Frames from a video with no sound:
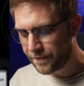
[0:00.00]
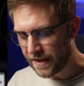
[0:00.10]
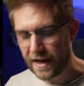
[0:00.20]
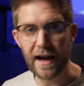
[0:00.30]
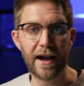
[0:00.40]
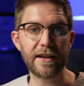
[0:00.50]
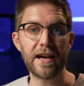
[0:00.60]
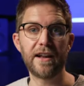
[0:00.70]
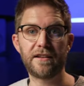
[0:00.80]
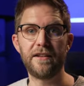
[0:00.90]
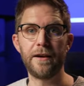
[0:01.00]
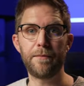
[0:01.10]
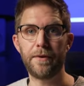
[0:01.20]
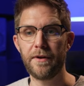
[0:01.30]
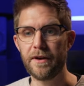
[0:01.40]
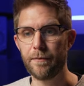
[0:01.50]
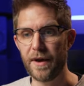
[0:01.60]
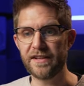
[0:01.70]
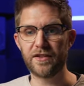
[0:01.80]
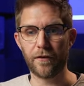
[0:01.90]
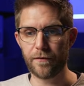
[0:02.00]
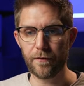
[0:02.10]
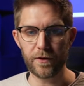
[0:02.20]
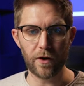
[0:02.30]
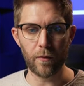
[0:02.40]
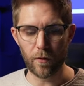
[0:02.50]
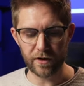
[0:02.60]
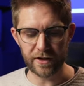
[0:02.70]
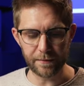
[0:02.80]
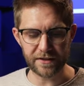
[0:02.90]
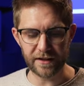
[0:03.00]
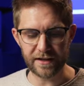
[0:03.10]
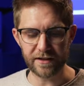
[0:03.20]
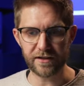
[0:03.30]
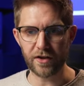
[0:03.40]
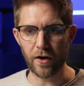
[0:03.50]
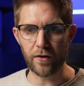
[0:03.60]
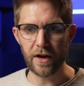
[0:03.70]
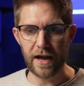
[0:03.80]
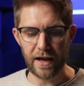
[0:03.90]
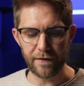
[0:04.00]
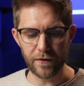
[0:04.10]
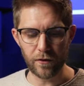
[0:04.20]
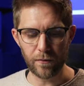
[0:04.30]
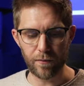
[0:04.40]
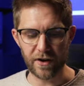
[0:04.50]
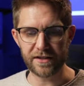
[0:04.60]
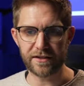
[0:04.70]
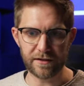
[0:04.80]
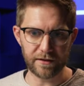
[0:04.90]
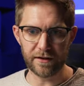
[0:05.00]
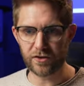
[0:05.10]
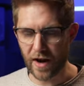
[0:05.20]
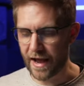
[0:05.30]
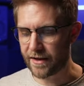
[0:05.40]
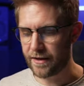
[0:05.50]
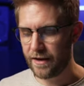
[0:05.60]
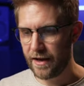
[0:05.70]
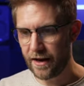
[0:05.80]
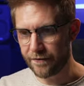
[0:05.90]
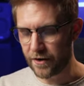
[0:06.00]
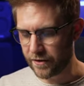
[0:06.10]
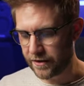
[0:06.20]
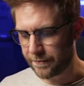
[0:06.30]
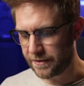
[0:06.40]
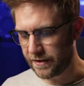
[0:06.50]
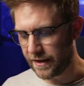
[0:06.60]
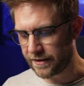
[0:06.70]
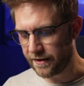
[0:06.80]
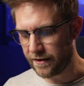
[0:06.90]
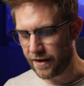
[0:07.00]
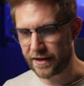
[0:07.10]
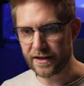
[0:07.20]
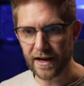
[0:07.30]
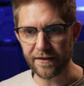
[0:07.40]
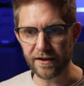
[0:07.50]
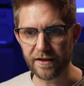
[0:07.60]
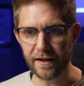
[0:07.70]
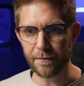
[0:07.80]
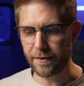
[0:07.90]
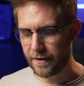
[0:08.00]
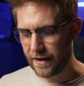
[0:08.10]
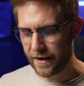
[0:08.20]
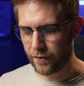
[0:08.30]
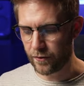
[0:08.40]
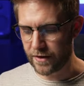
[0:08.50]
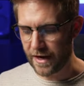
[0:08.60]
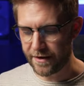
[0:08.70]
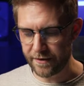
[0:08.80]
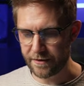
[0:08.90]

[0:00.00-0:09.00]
uh, cut clip based off, you know, what clip selected. So if you press the track and I've got a clip selected, I can cut the clip and it'll cut it.